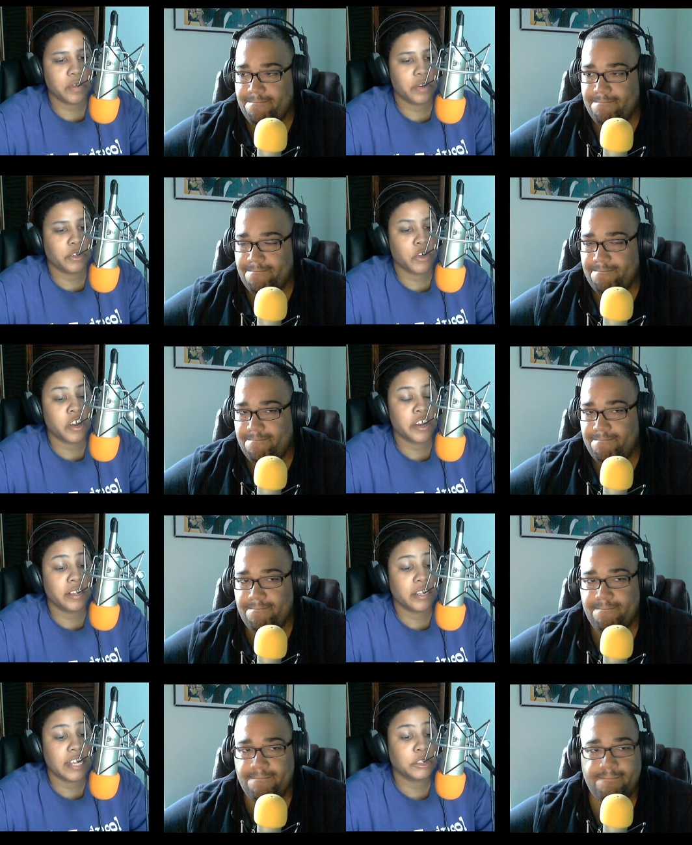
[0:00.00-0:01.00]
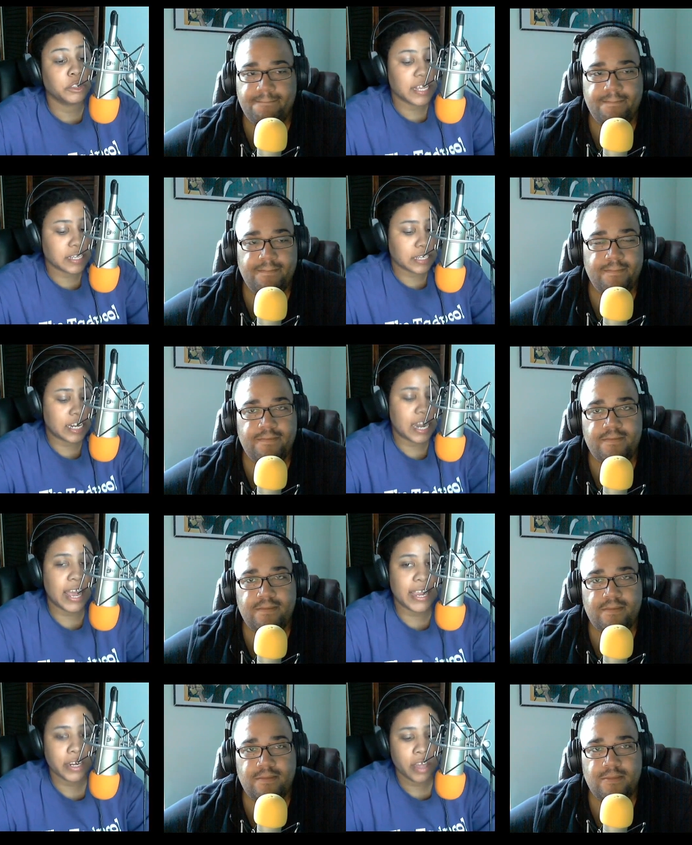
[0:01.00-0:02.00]
Speaker 1: in, in, in two thousand
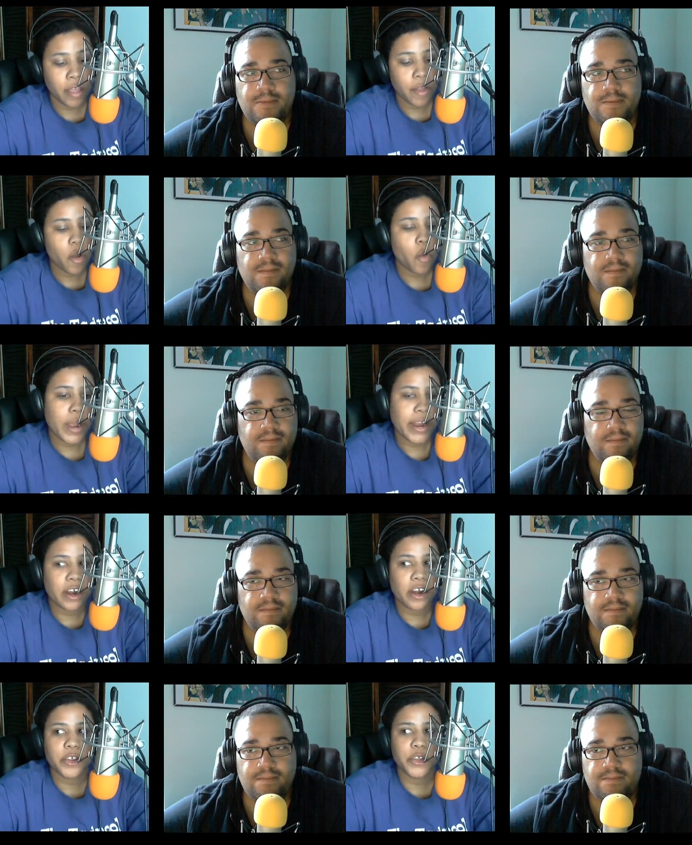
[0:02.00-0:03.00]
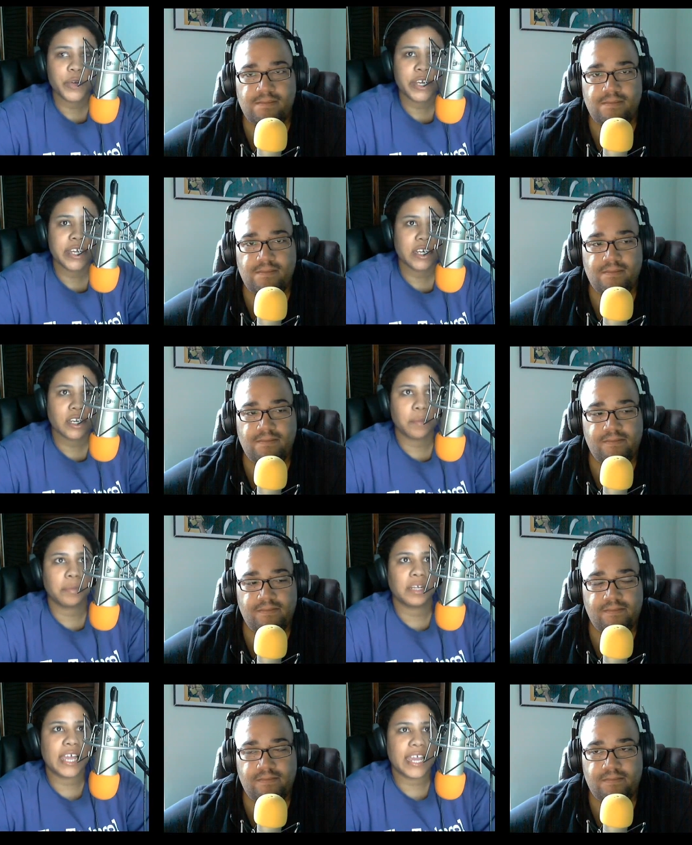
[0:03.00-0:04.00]
nine where you could
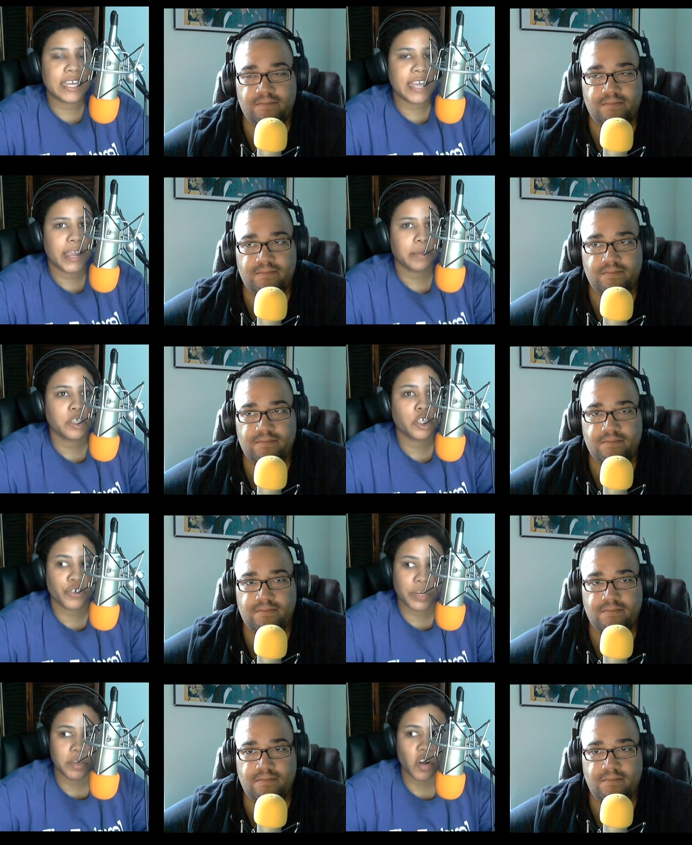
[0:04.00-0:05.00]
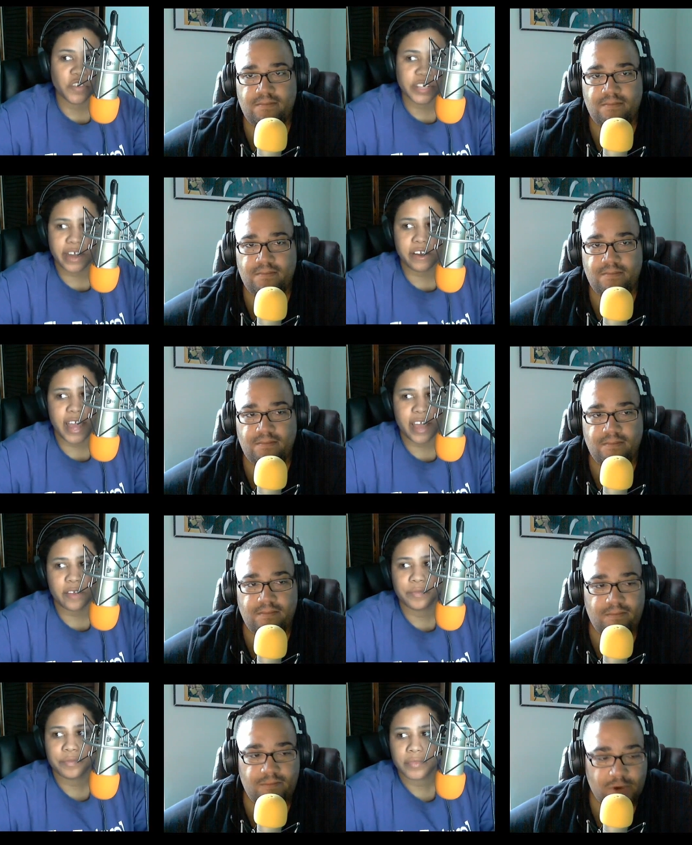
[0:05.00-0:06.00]
play games streaming over the internet.
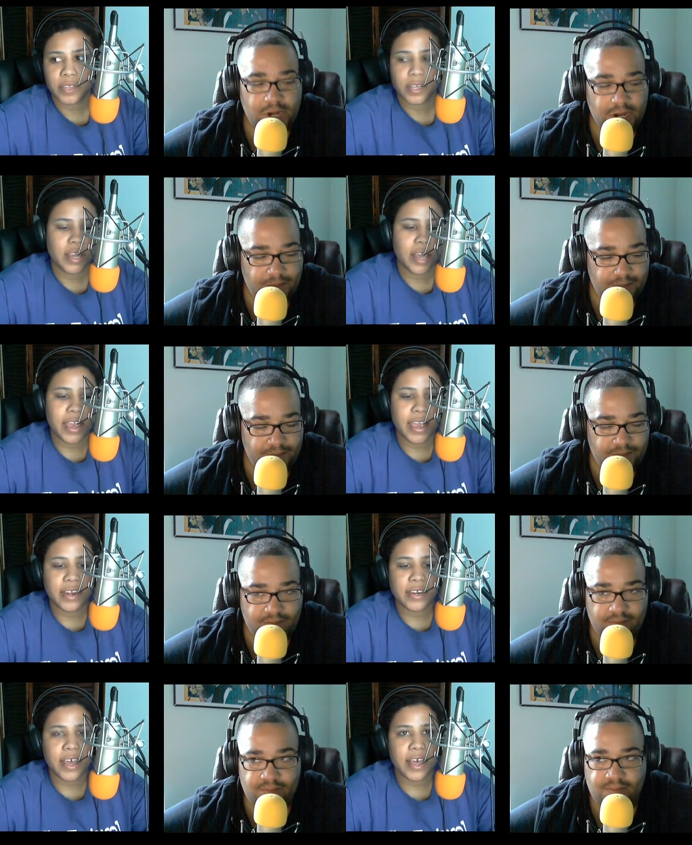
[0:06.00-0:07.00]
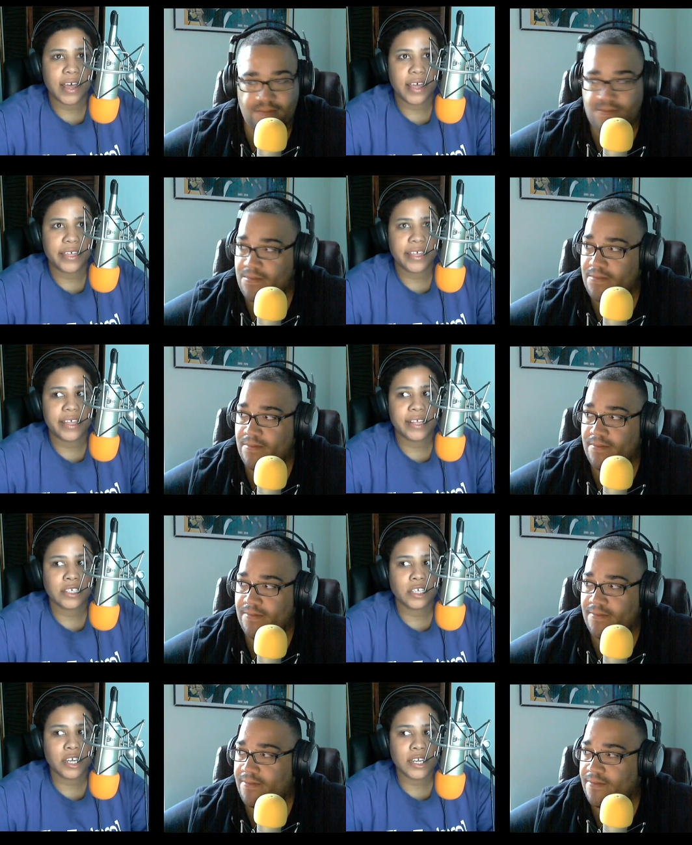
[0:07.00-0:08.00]
Speaker 2: Okay.
Speaker 1: And uh, it's
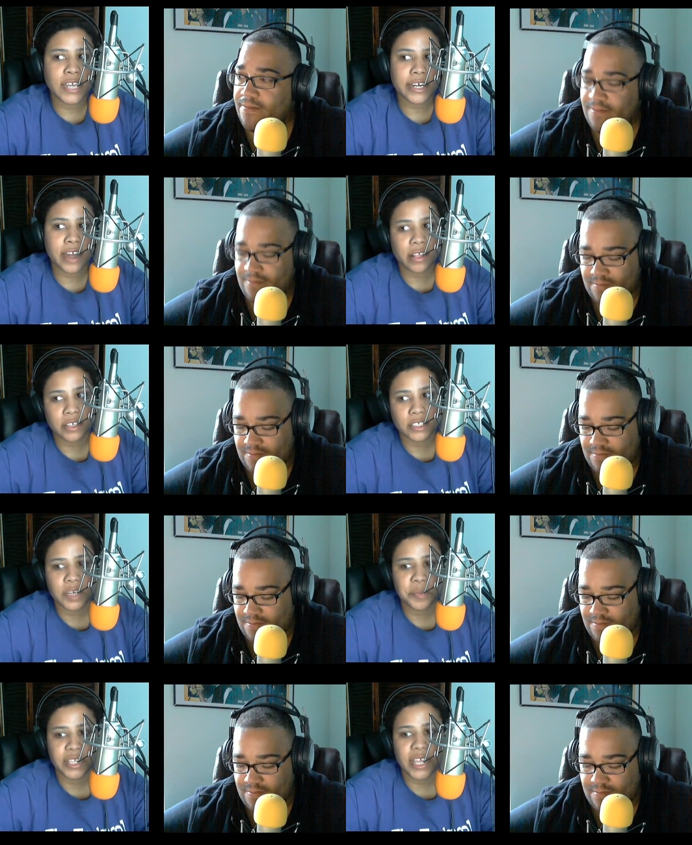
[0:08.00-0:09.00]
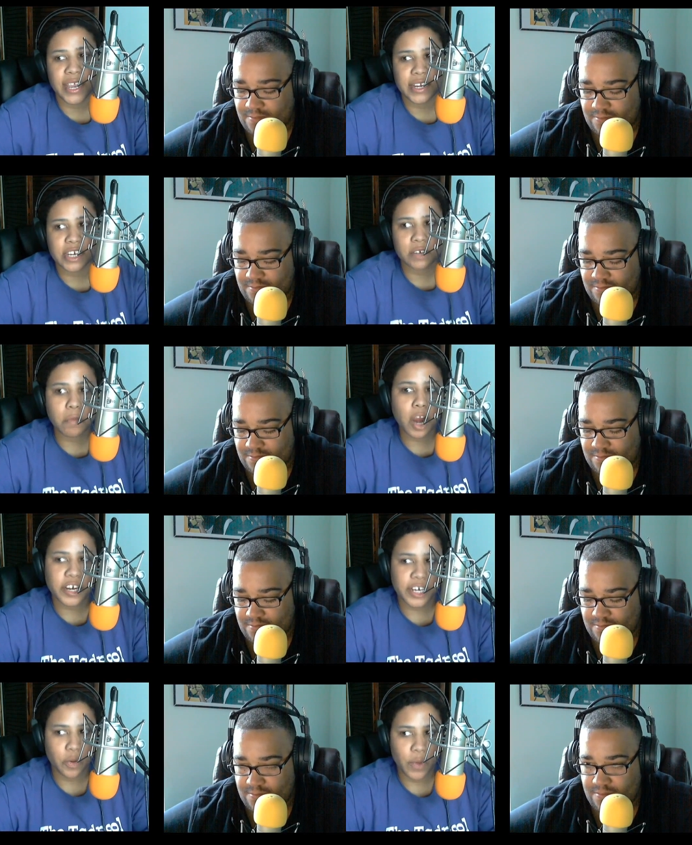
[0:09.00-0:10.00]
good technology, but they didn't market
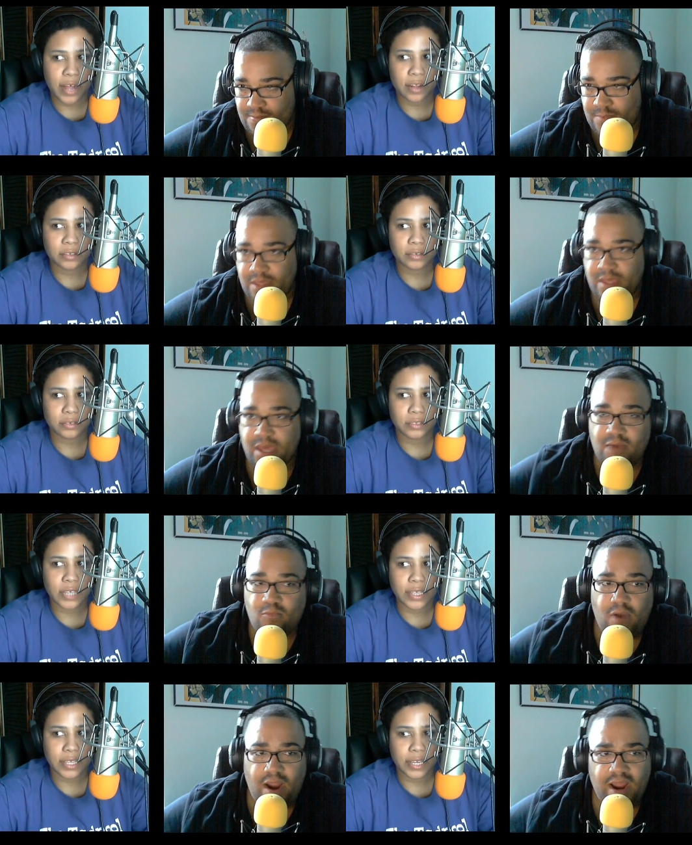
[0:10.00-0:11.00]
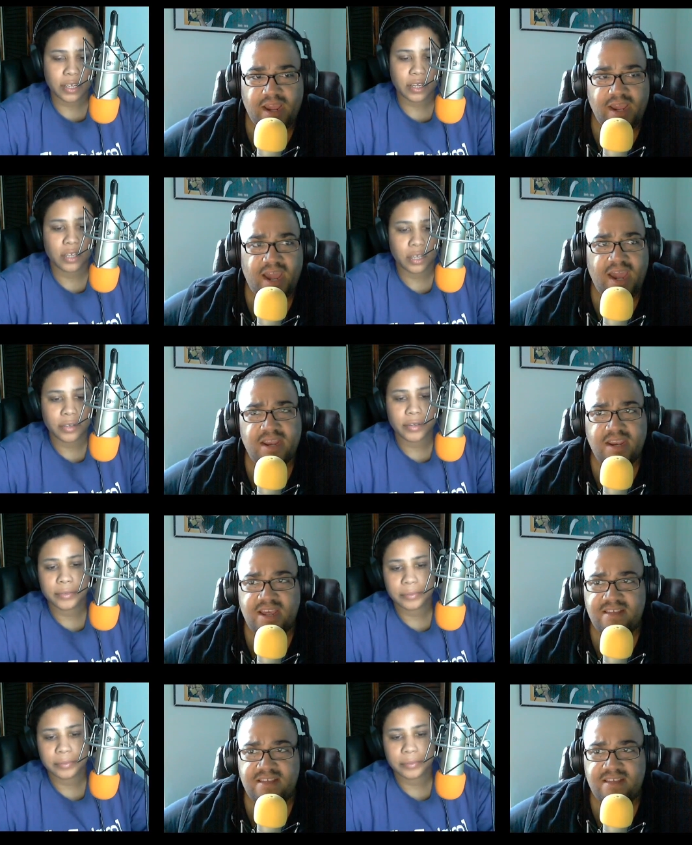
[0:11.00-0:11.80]
it well.
Speaker 2: I right. Think. And isn't